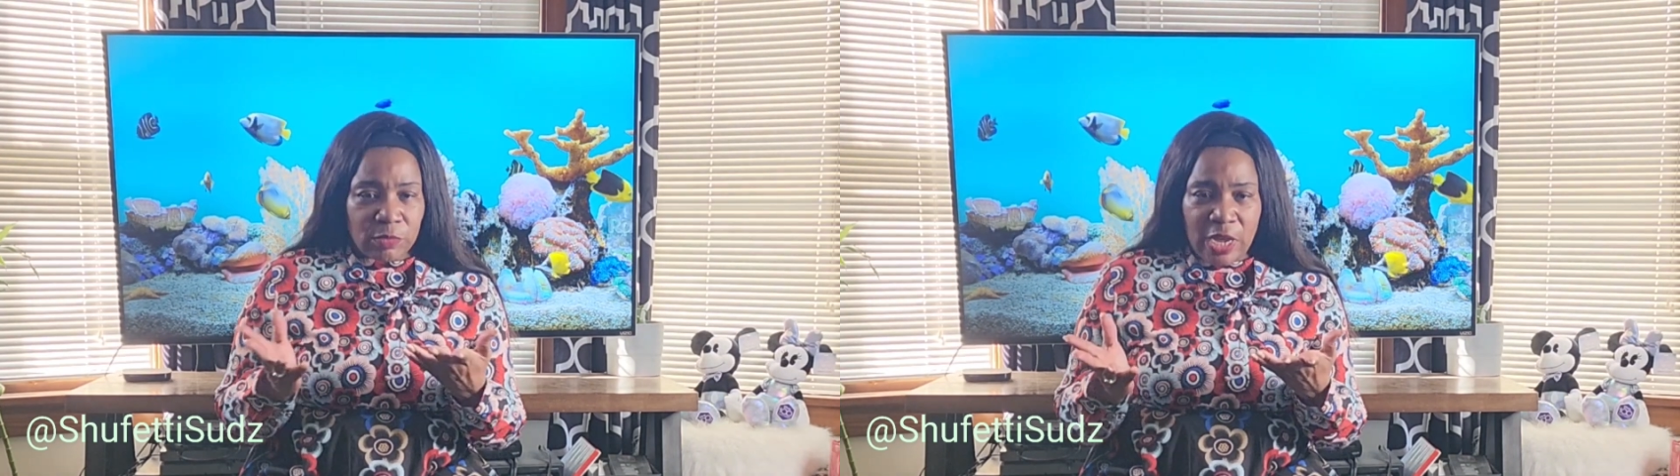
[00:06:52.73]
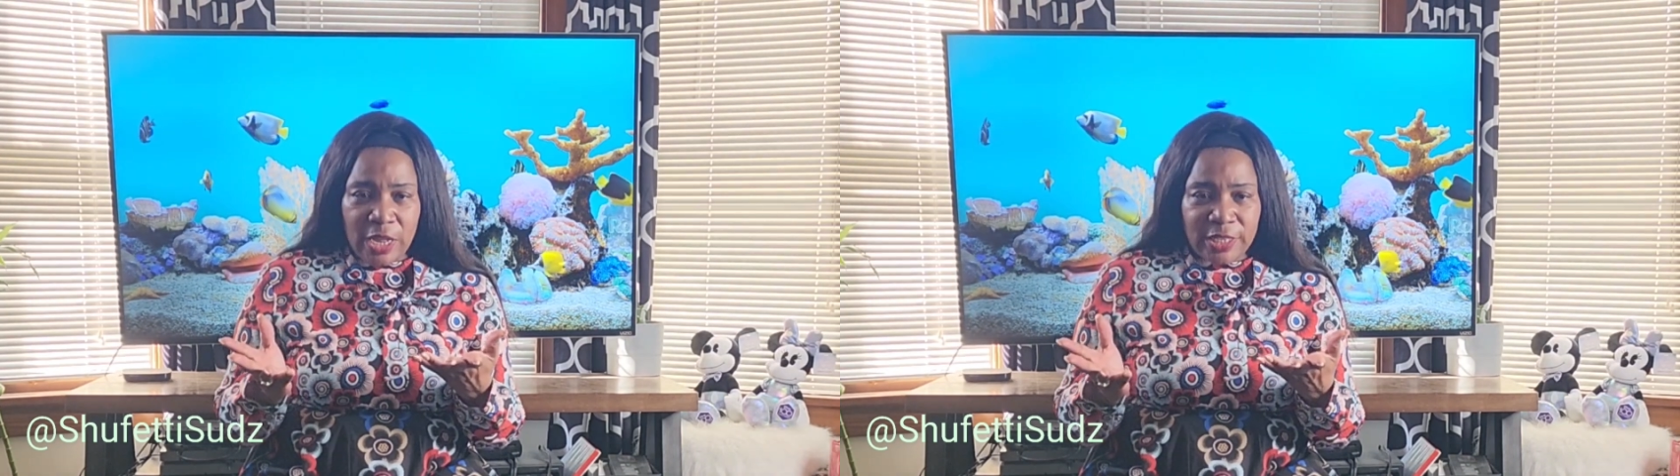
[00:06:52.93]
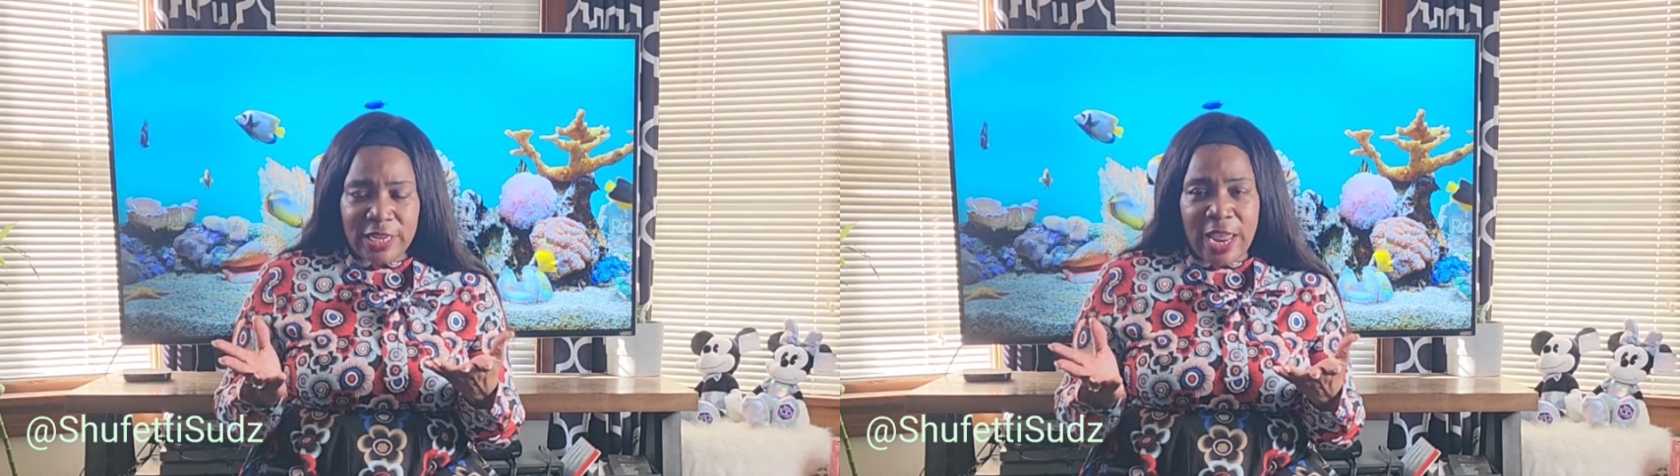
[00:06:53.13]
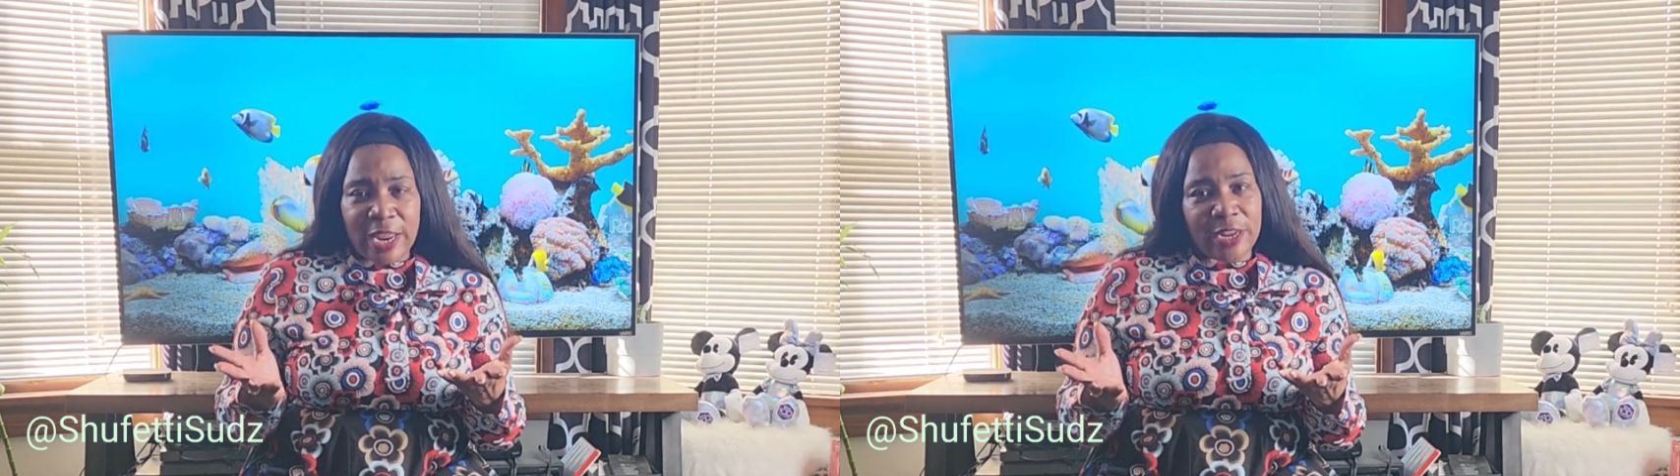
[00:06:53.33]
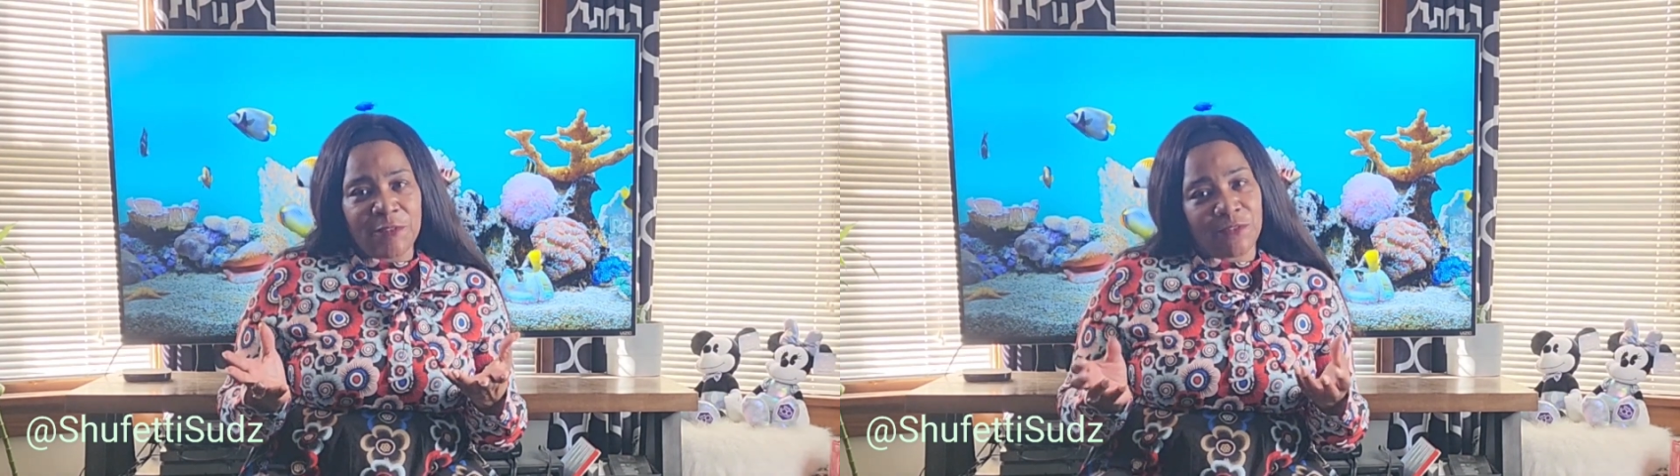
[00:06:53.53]
cuts,
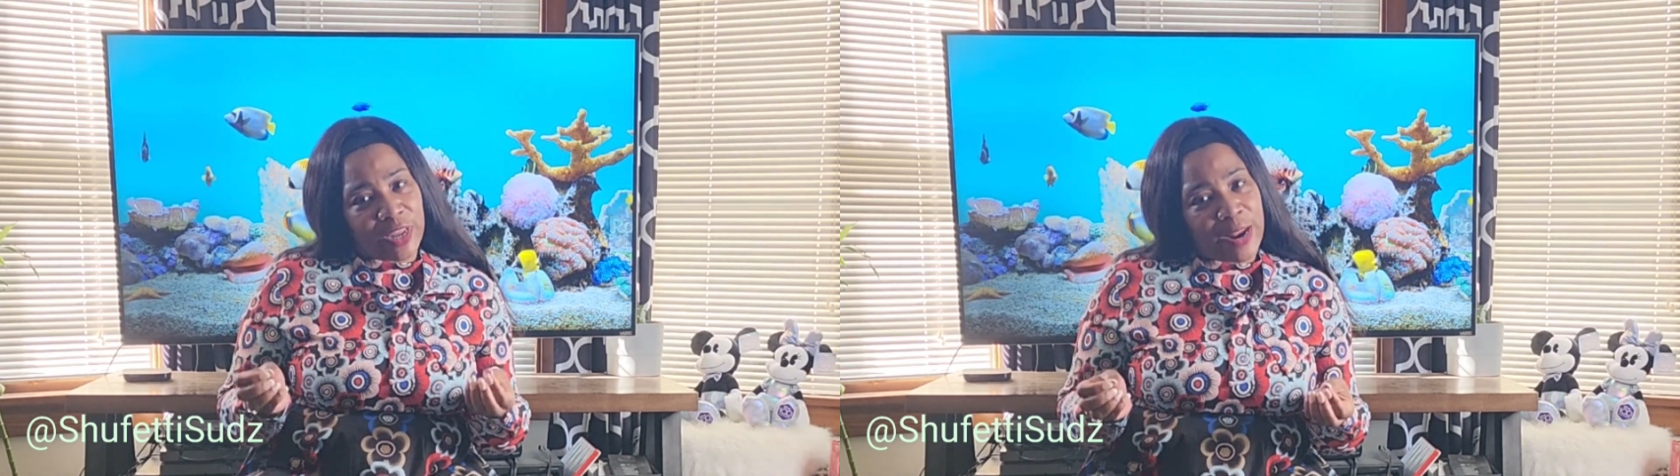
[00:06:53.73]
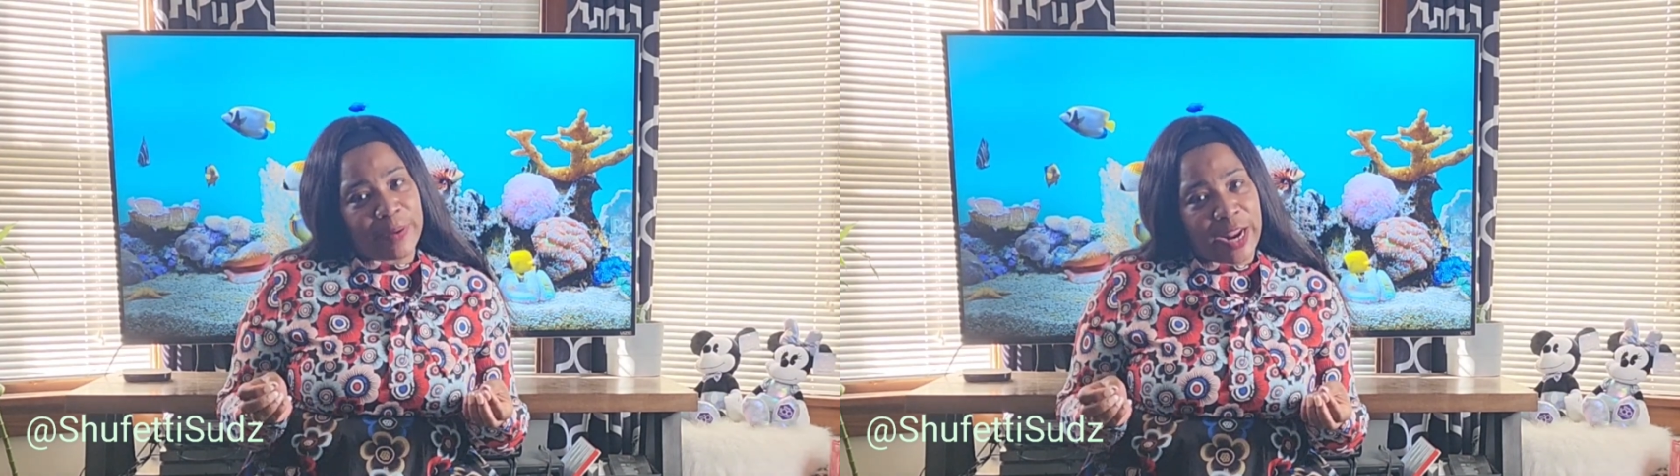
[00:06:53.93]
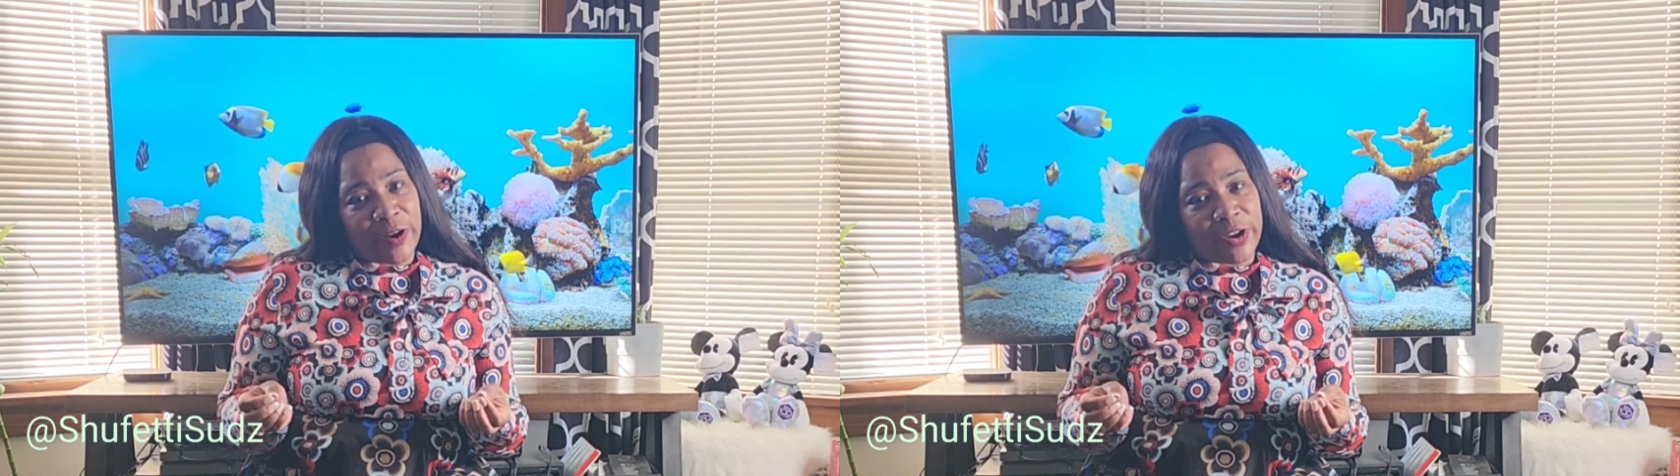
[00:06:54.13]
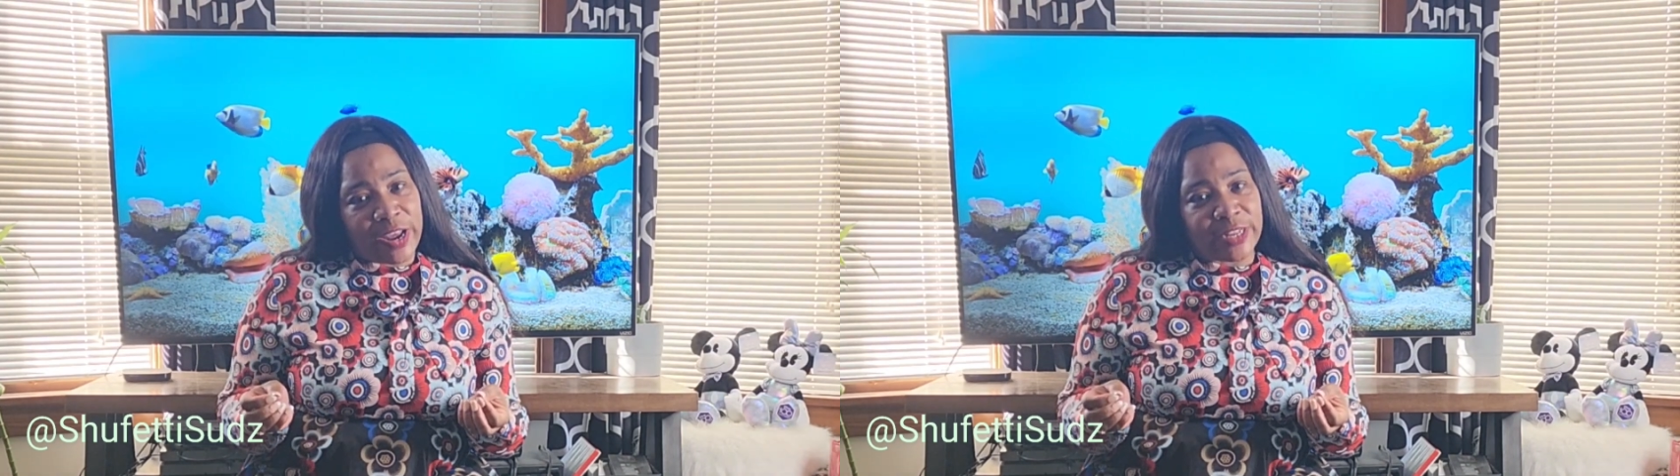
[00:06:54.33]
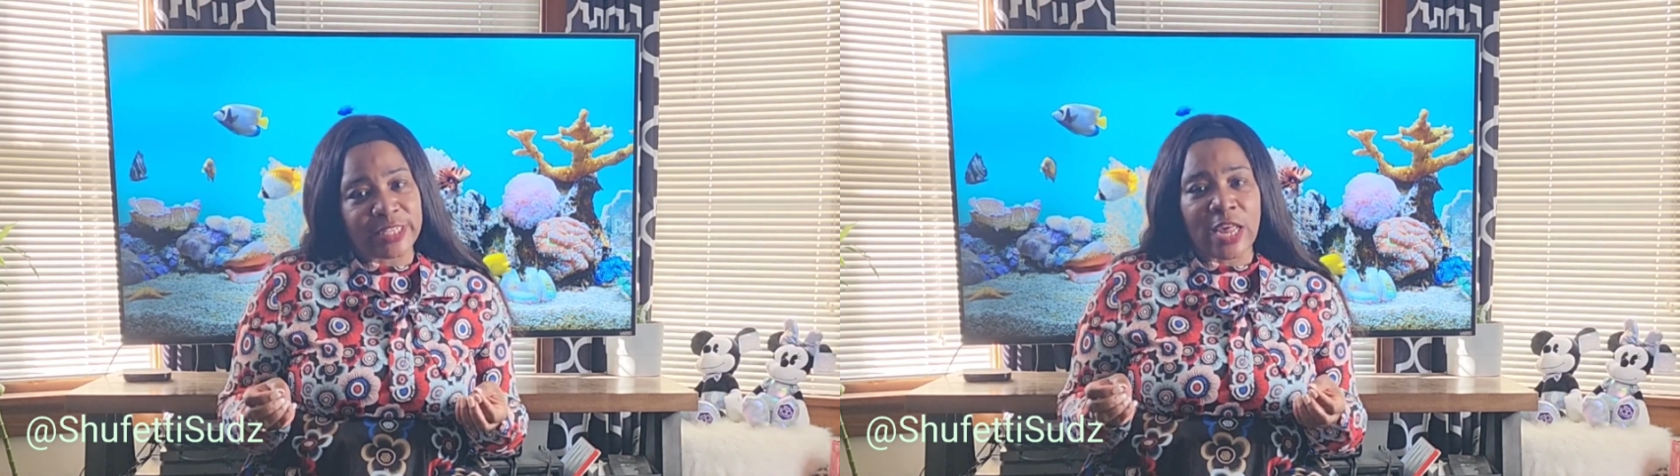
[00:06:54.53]
and inflamed
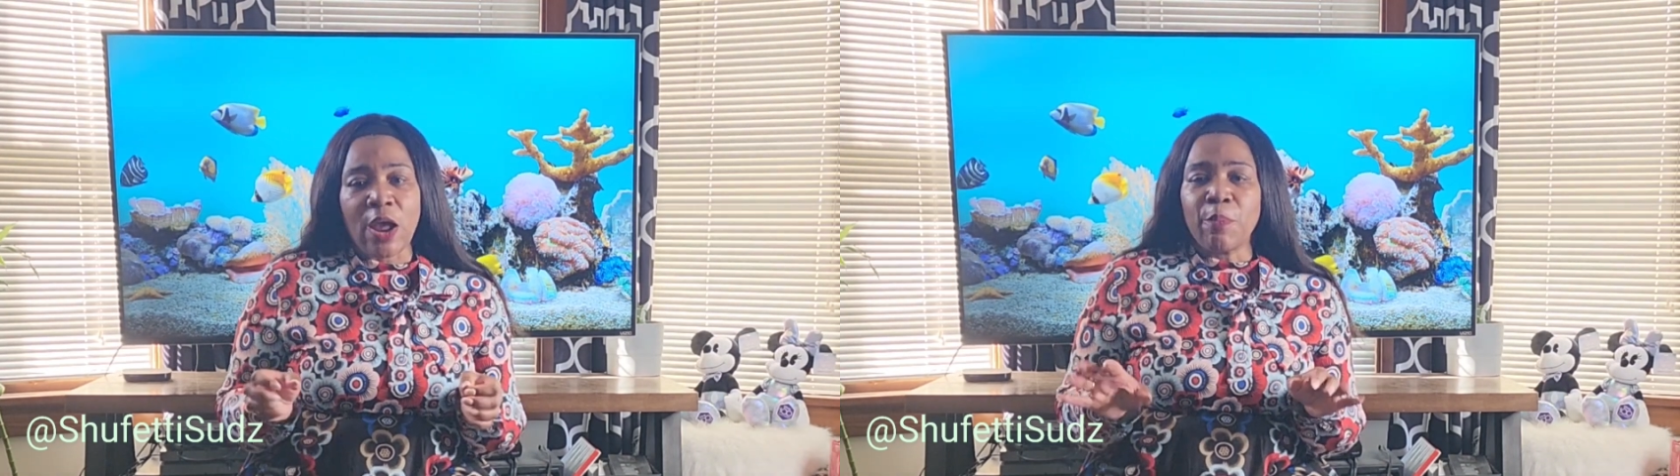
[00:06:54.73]
areas,